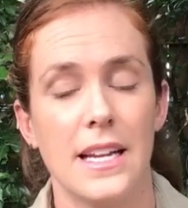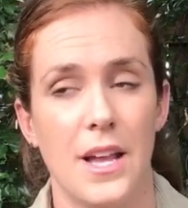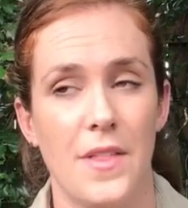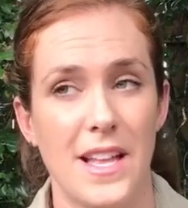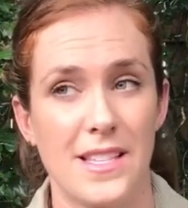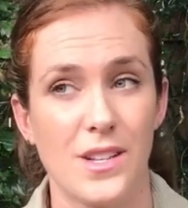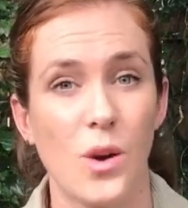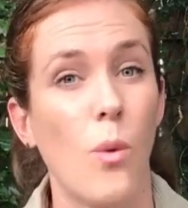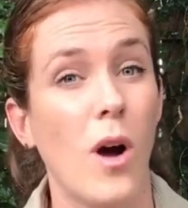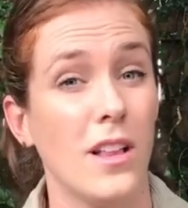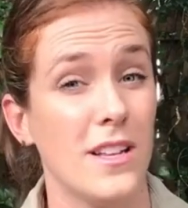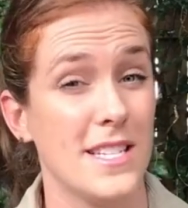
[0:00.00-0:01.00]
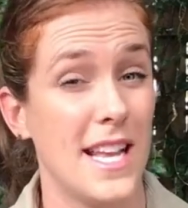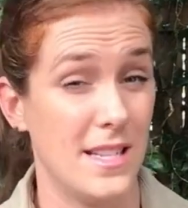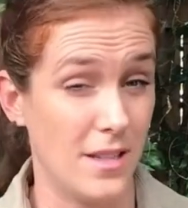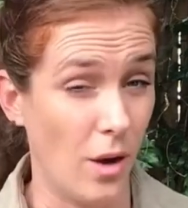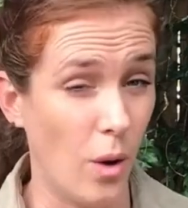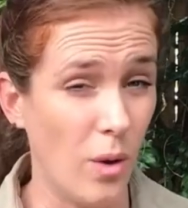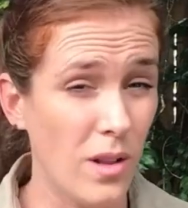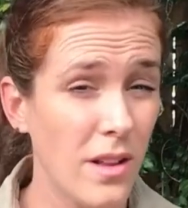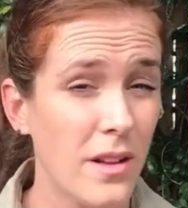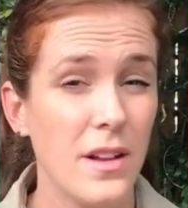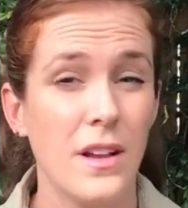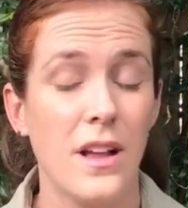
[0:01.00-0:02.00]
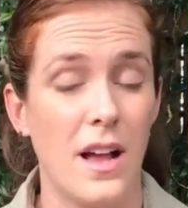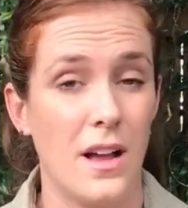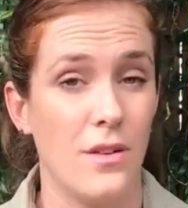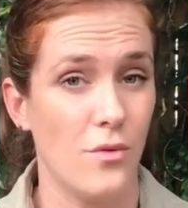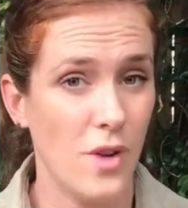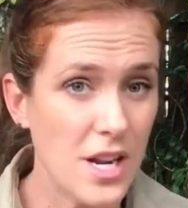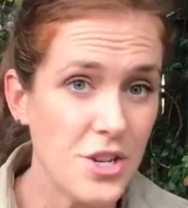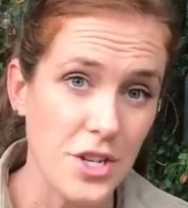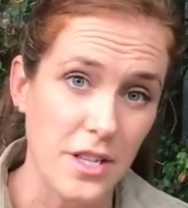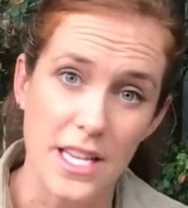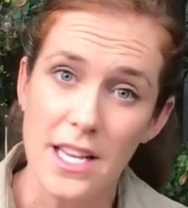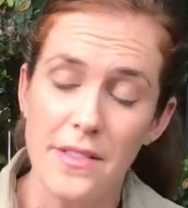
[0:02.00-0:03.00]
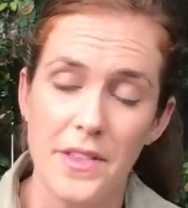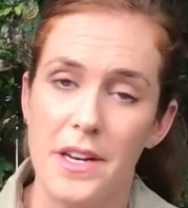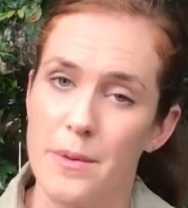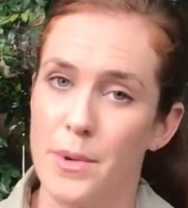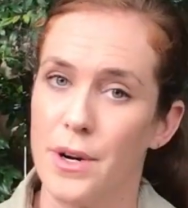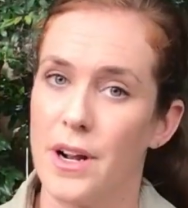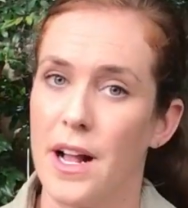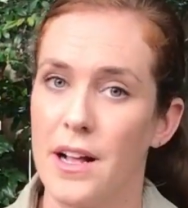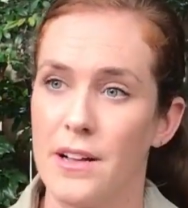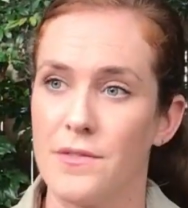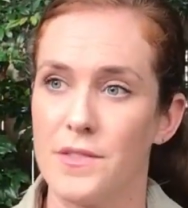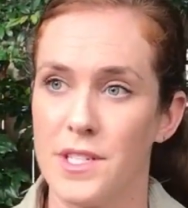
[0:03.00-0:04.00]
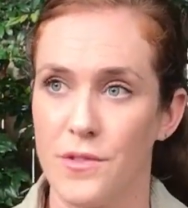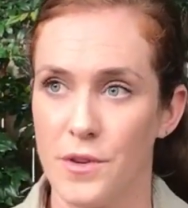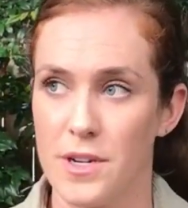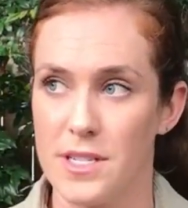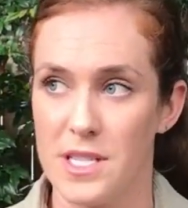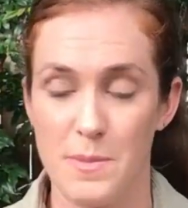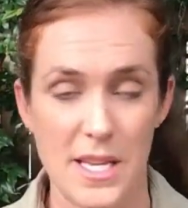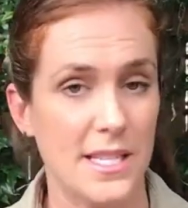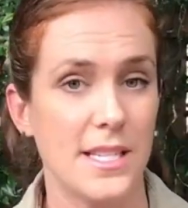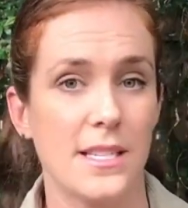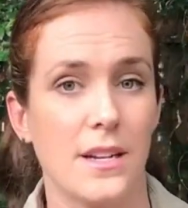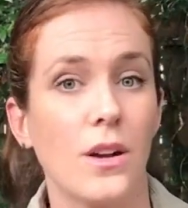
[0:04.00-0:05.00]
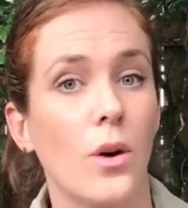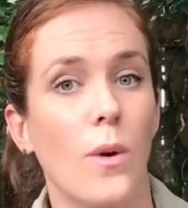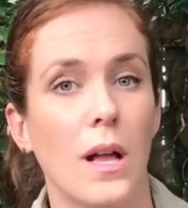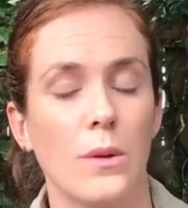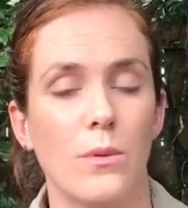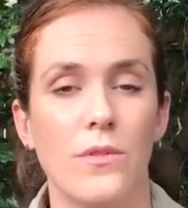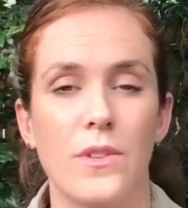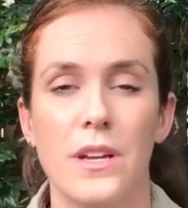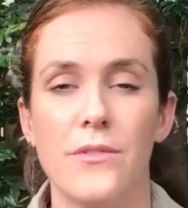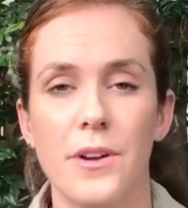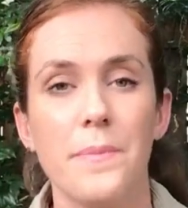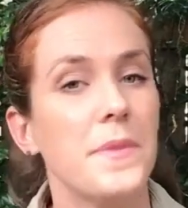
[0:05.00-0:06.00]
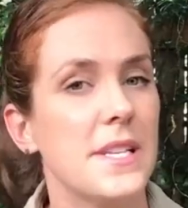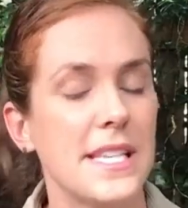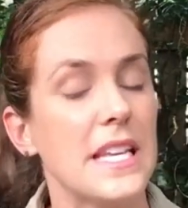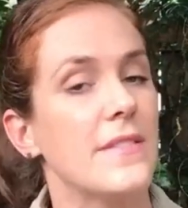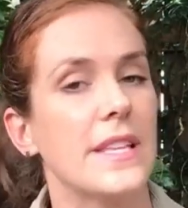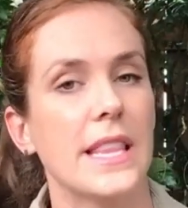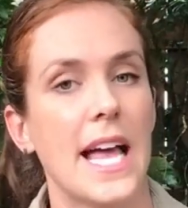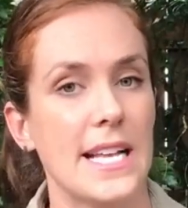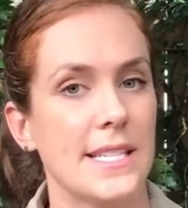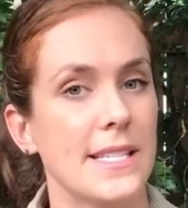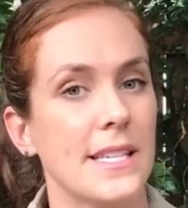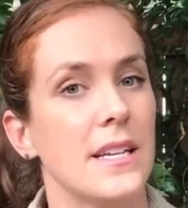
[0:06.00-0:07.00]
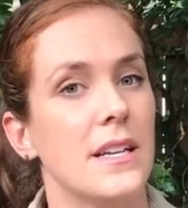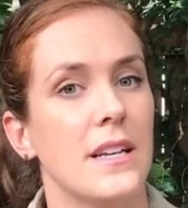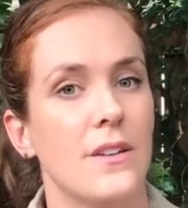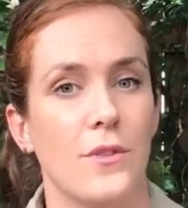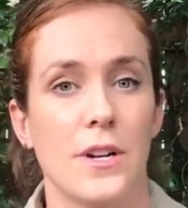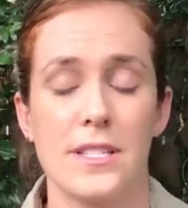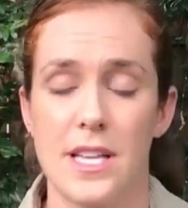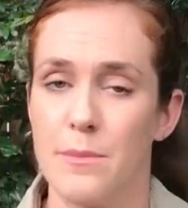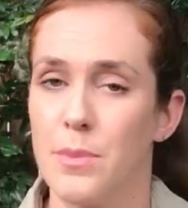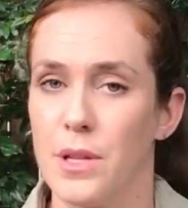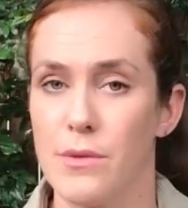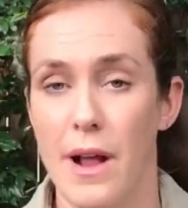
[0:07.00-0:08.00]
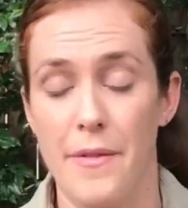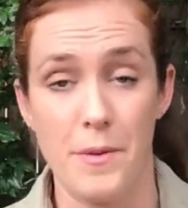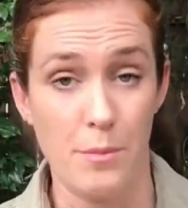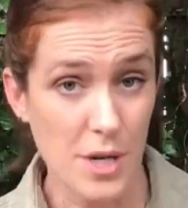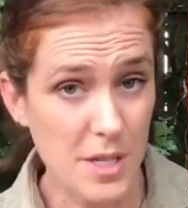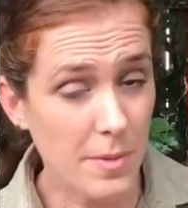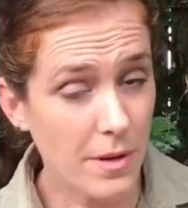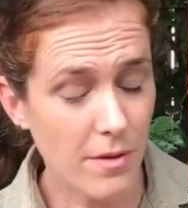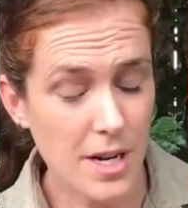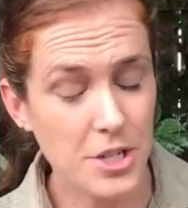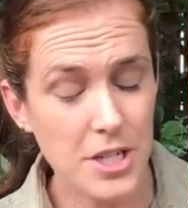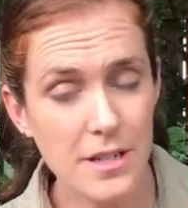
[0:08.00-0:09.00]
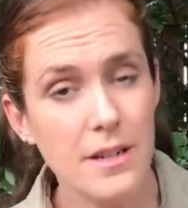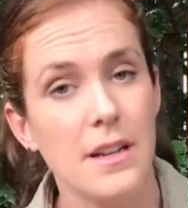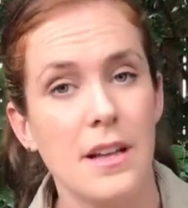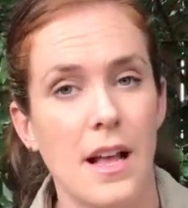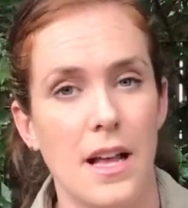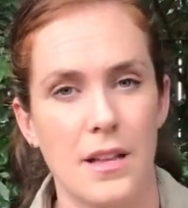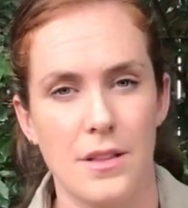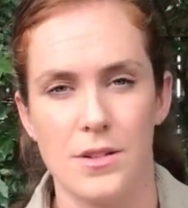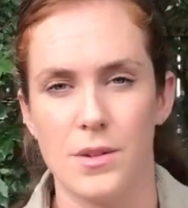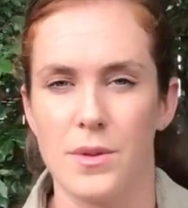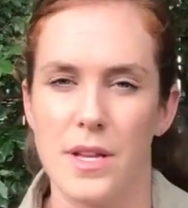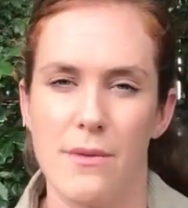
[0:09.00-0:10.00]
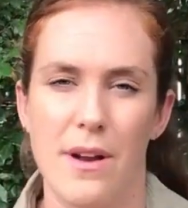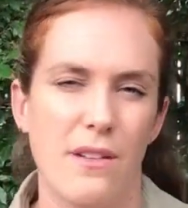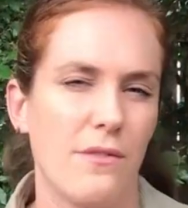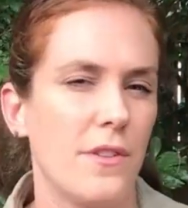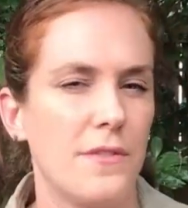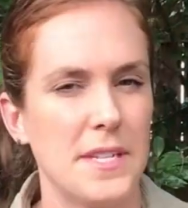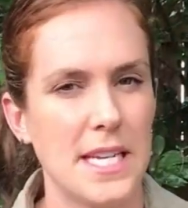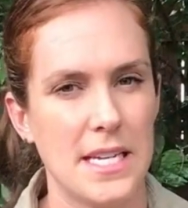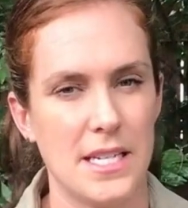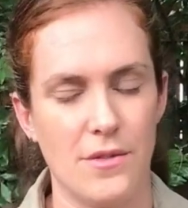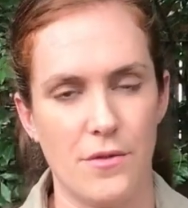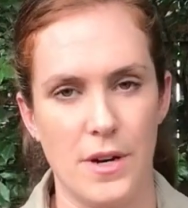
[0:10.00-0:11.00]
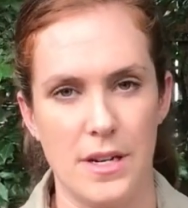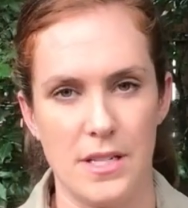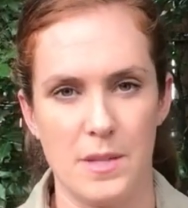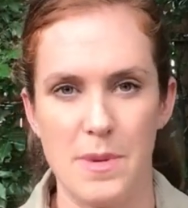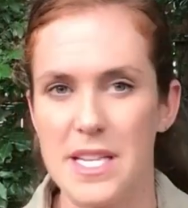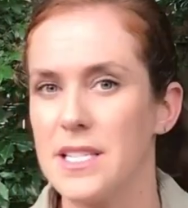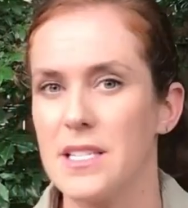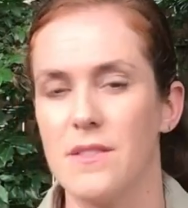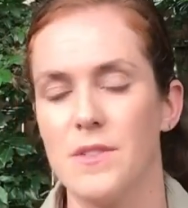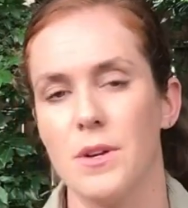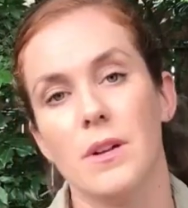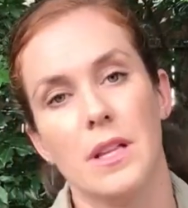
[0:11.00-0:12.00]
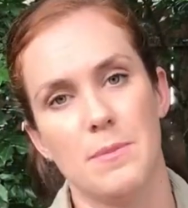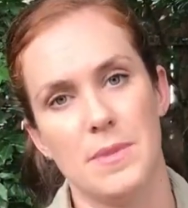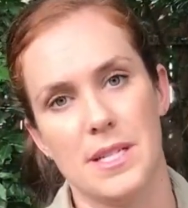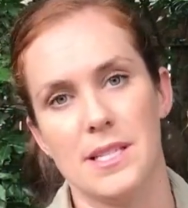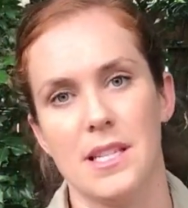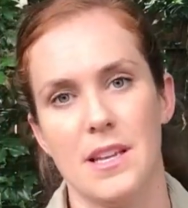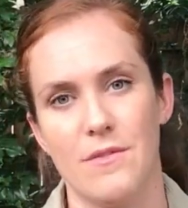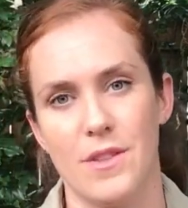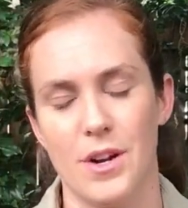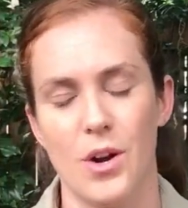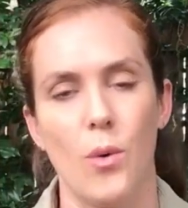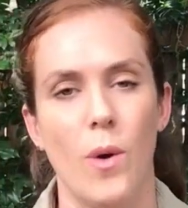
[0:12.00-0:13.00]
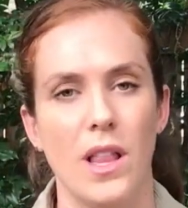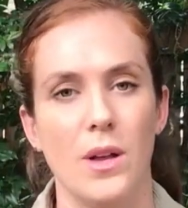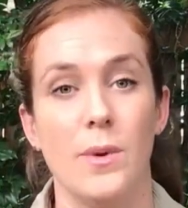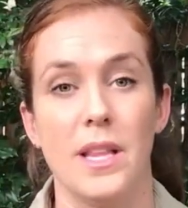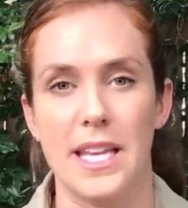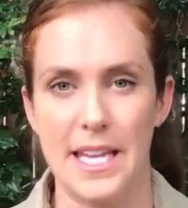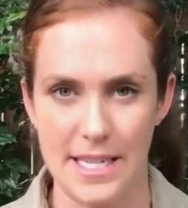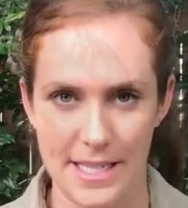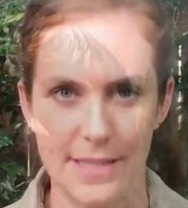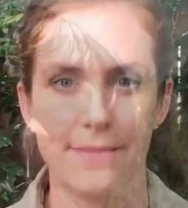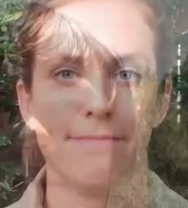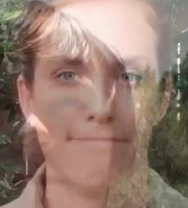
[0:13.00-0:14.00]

Now that's koalas as a whole. Regionally, the number of different species that a koala will feed from is even less. For example, around the Brisbane region, there's only around 15 different species of eucalyptus leaf that a koala will eat.